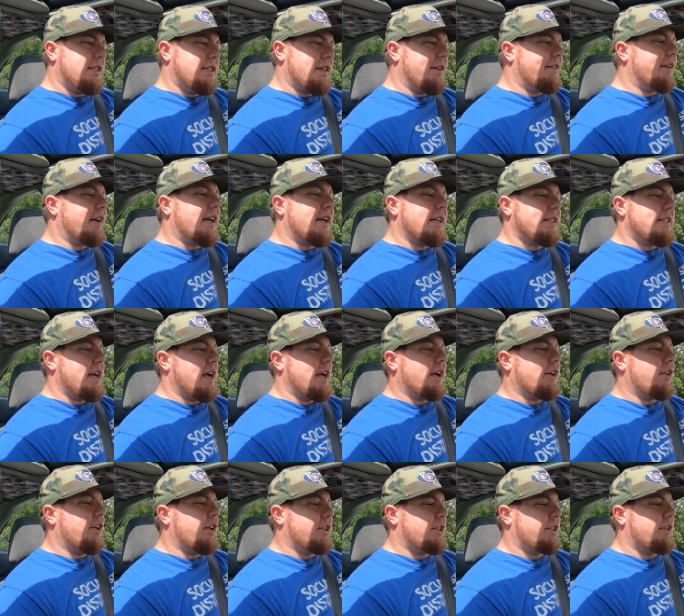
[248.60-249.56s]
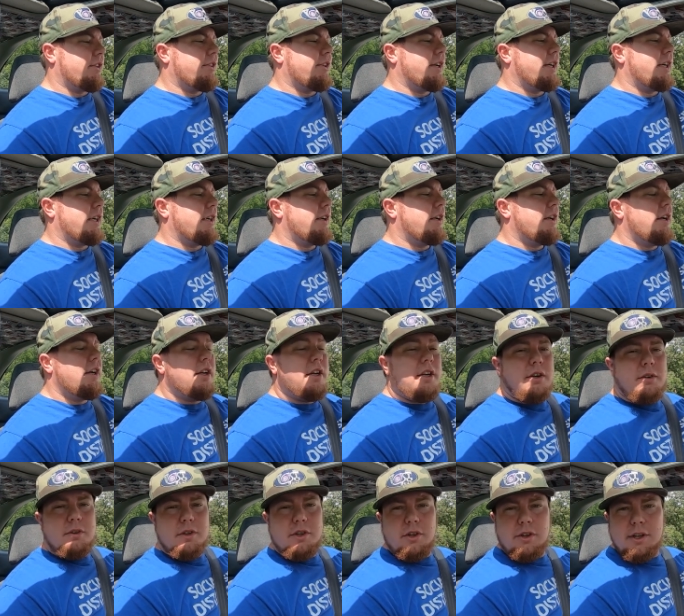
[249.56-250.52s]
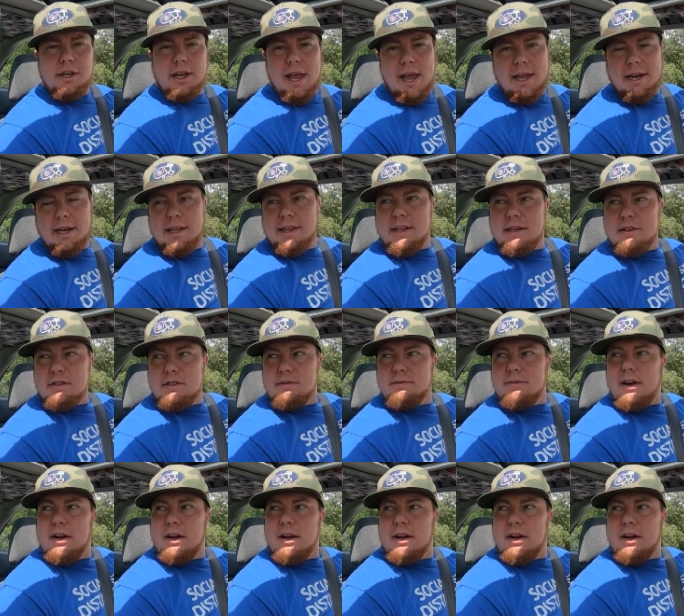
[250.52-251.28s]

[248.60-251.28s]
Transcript: Civic Si cluster in it with only 80,000